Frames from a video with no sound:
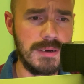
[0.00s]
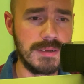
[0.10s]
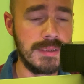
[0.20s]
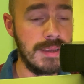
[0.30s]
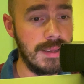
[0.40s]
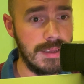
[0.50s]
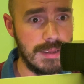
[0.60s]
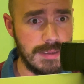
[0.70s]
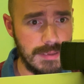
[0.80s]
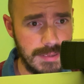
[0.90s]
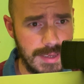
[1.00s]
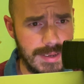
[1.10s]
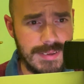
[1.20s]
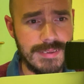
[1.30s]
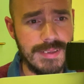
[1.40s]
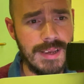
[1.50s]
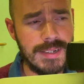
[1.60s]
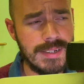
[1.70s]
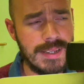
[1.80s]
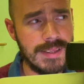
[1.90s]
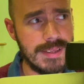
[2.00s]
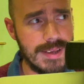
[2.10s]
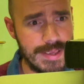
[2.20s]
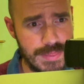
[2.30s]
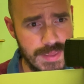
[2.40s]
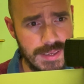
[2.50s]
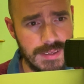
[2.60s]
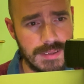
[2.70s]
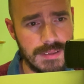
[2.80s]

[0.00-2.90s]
feel a bit uncomfortable right now, but it's going to